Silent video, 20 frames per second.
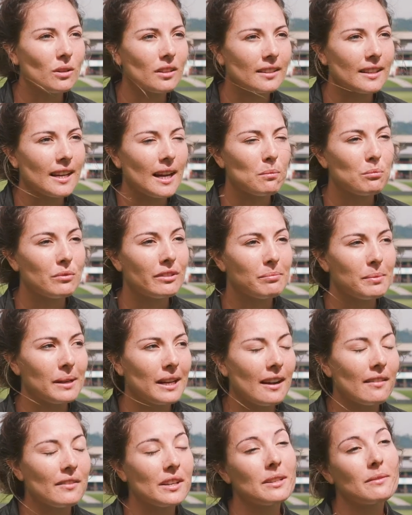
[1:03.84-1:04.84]
World Cup, we've
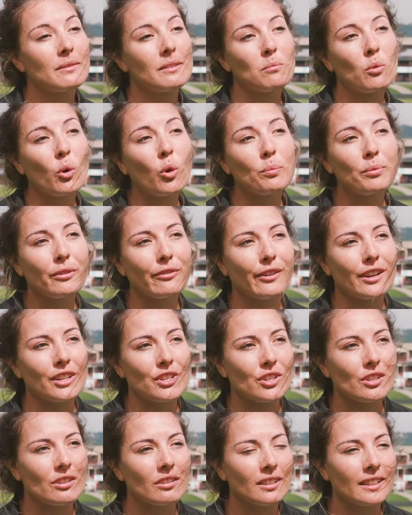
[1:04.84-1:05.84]
become even more
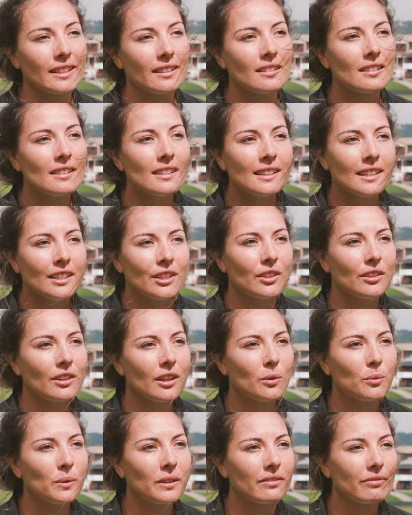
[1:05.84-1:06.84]
professional, and you know,
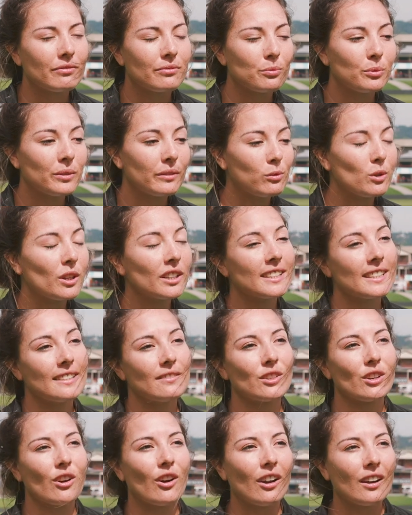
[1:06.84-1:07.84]
we've worked
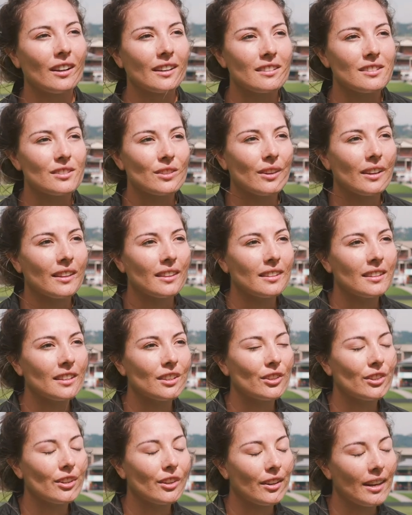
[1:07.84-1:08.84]
even harder. So I think,
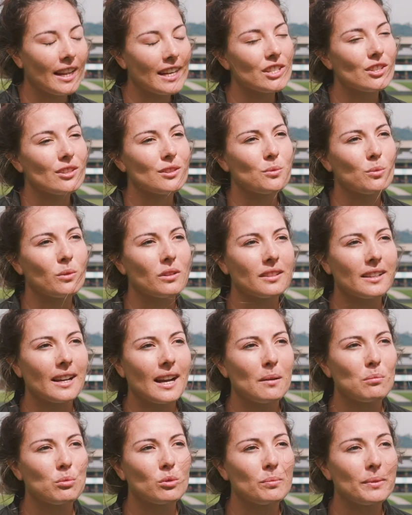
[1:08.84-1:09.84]
you know, next year's World
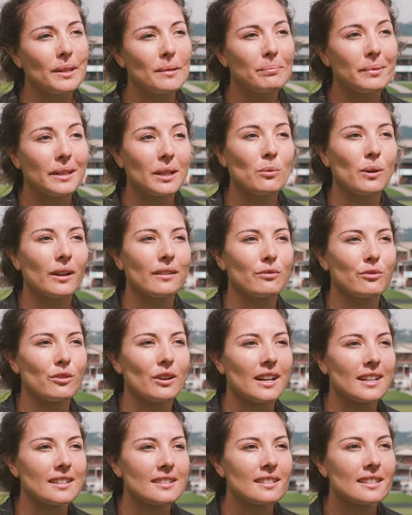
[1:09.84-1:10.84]
Cup will be a big one for
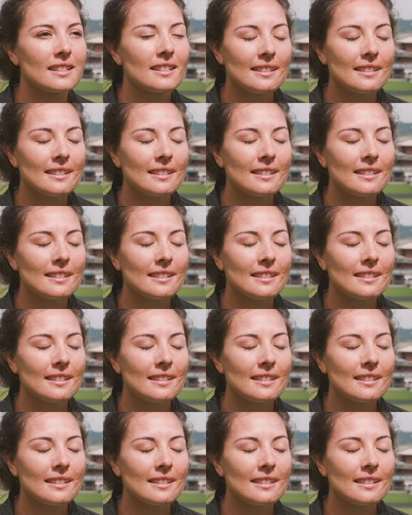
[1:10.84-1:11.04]
us.